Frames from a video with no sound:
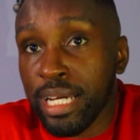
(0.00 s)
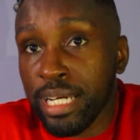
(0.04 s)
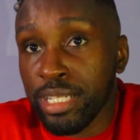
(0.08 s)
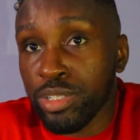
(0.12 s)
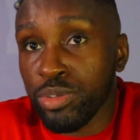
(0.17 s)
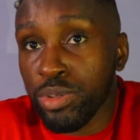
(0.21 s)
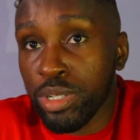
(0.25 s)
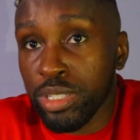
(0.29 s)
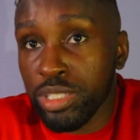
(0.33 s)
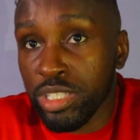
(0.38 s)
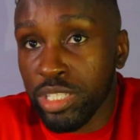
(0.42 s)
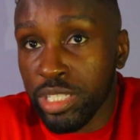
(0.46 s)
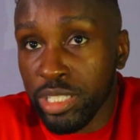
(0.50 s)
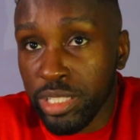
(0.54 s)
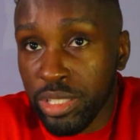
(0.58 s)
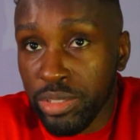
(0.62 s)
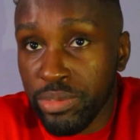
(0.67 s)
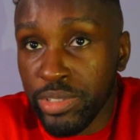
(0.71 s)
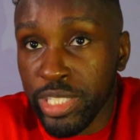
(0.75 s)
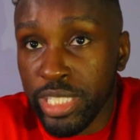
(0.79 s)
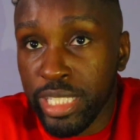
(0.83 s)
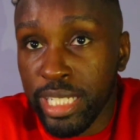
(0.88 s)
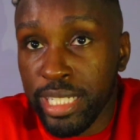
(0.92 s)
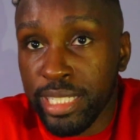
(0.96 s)
and do another
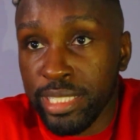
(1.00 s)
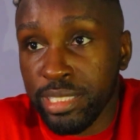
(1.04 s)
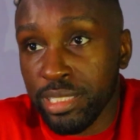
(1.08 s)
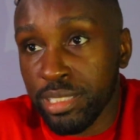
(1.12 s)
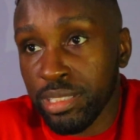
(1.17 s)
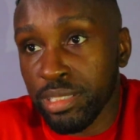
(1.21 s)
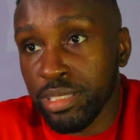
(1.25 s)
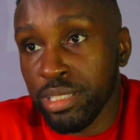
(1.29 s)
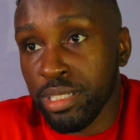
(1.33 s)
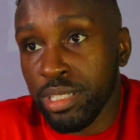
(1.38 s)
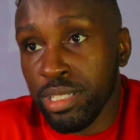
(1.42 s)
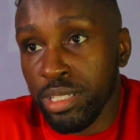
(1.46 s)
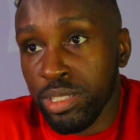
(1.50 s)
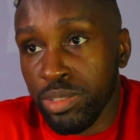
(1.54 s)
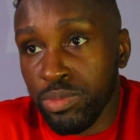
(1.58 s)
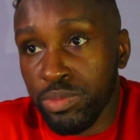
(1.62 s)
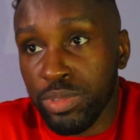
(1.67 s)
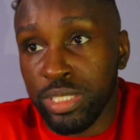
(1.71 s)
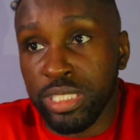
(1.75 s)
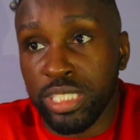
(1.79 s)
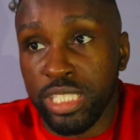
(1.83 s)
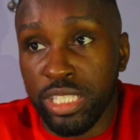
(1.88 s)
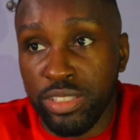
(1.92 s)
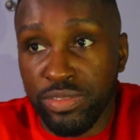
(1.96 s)
3 days,
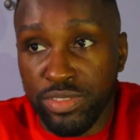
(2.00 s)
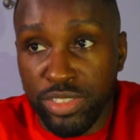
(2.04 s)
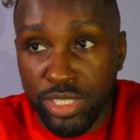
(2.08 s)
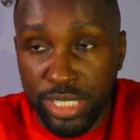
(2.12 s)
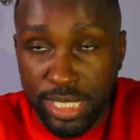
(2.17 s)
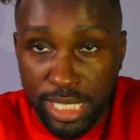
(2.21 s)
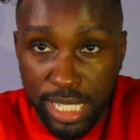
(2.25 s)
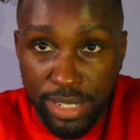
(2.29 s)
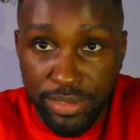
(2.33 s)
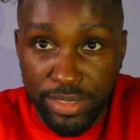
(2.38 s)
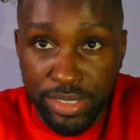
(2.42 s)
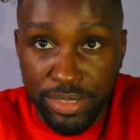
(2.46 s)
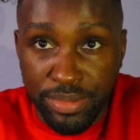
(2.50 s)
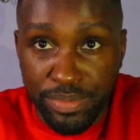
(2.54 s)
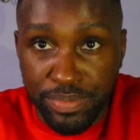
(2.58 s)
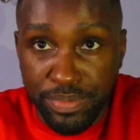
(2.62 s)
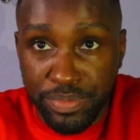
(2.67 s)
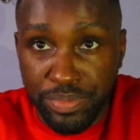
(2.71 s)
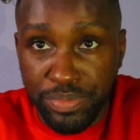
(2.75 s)
which gives you 7.